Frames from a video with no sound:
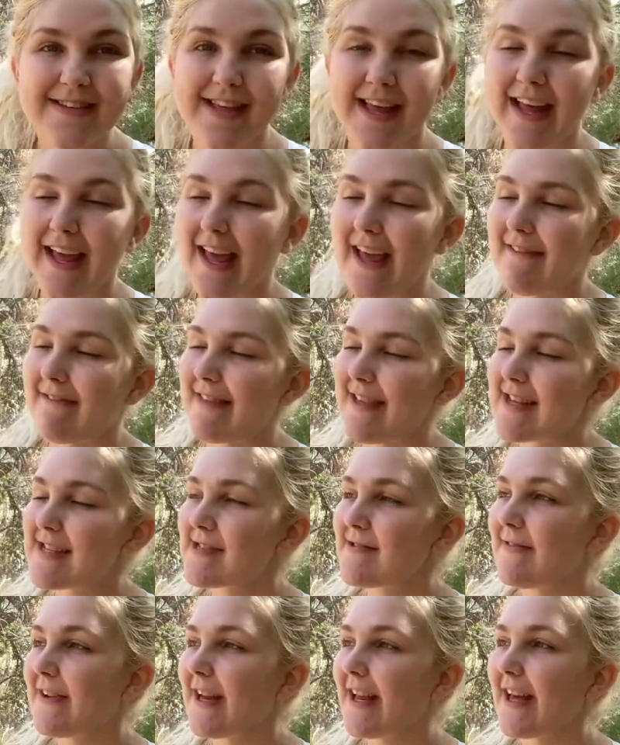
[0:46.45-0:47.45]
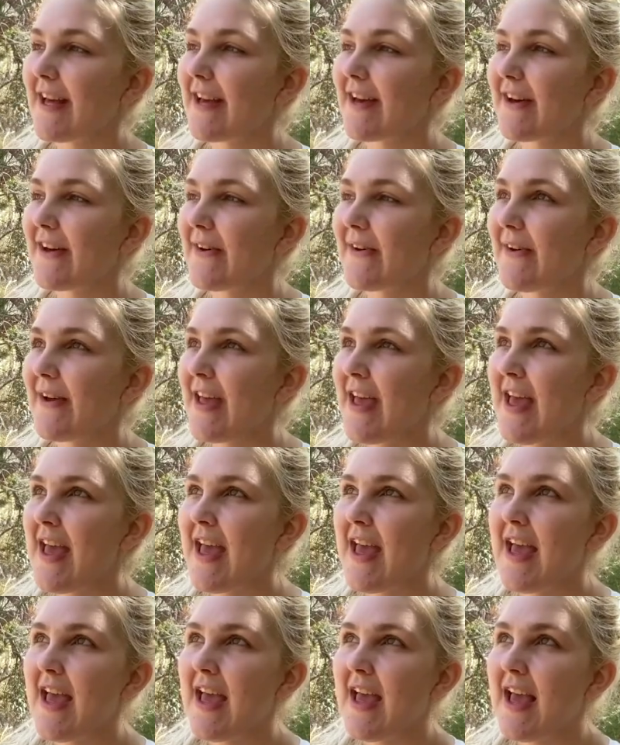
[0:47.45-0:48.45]
Like
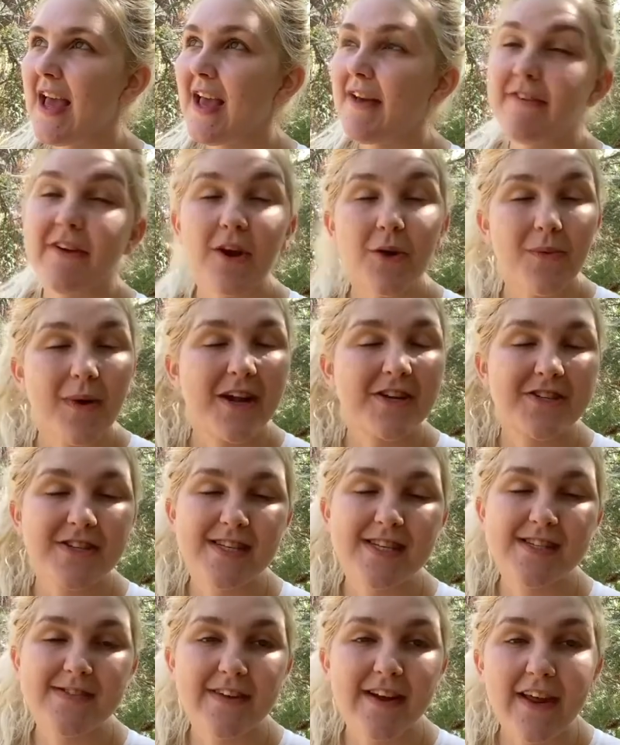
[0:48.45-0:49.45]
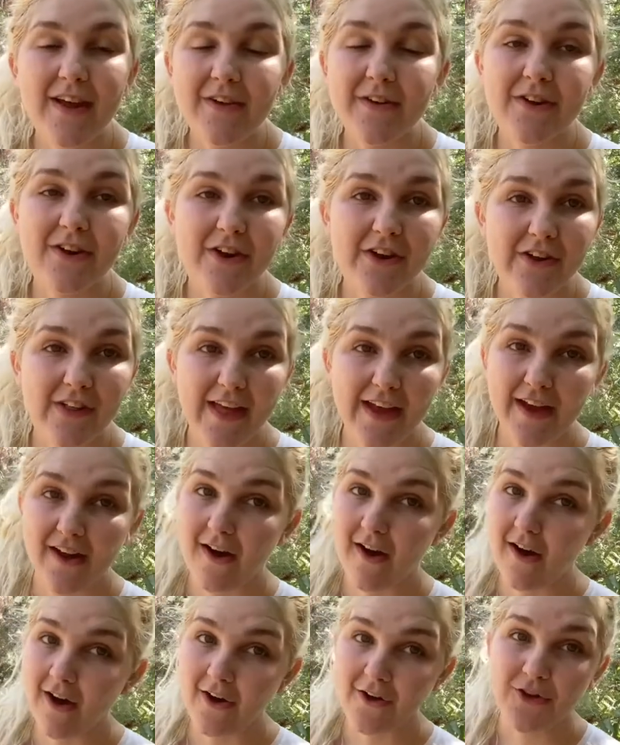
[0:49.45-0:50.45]
if you're watching this video and you're like
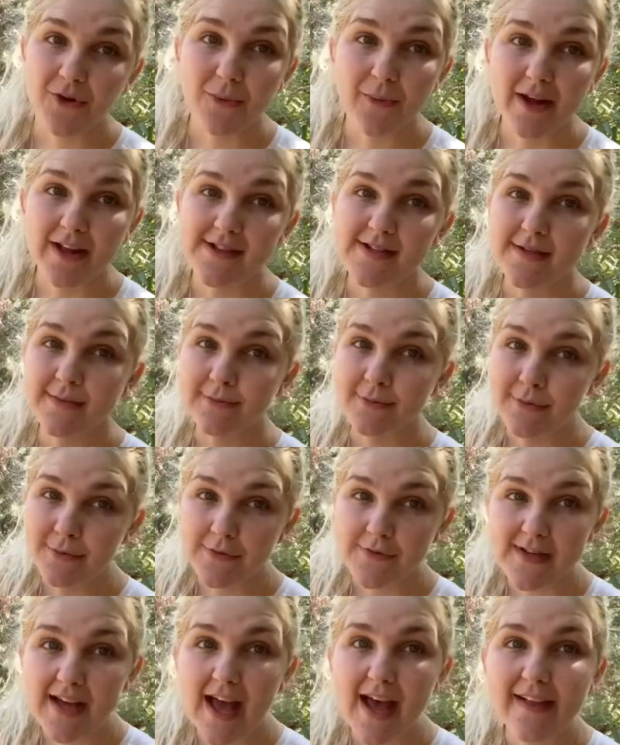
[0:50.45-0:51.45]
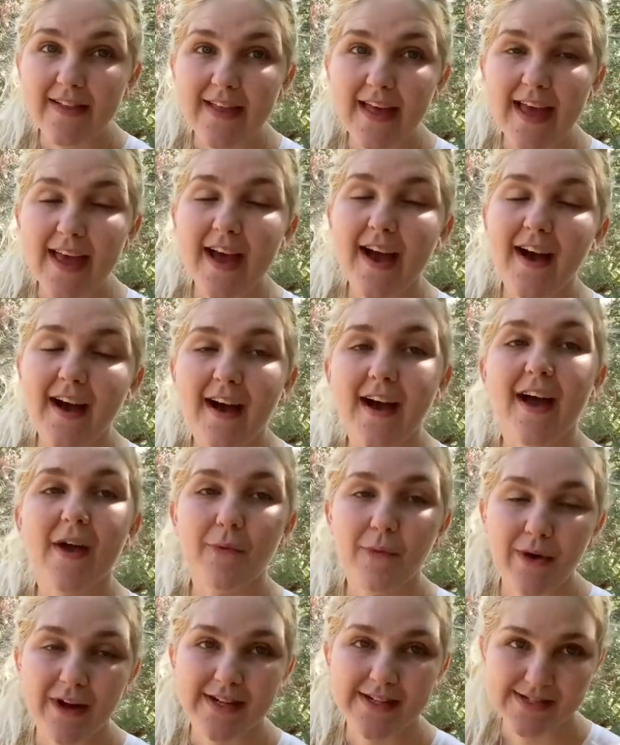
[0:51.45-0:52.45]
on your way to move to LA, I
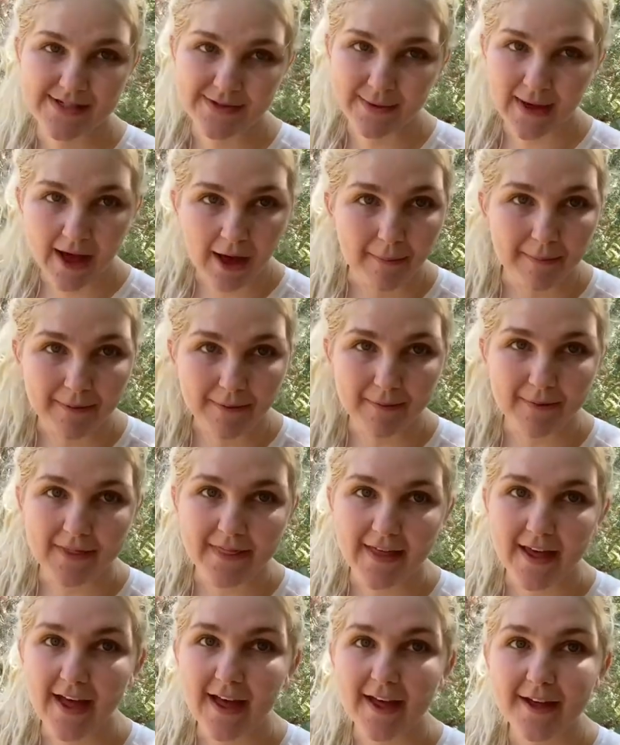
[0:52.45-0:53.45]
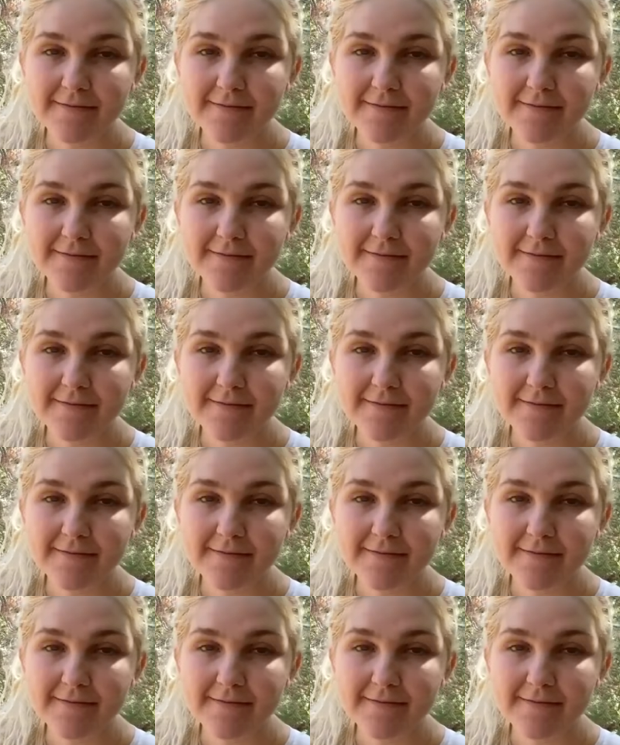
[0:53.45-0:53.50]
want to help you with that.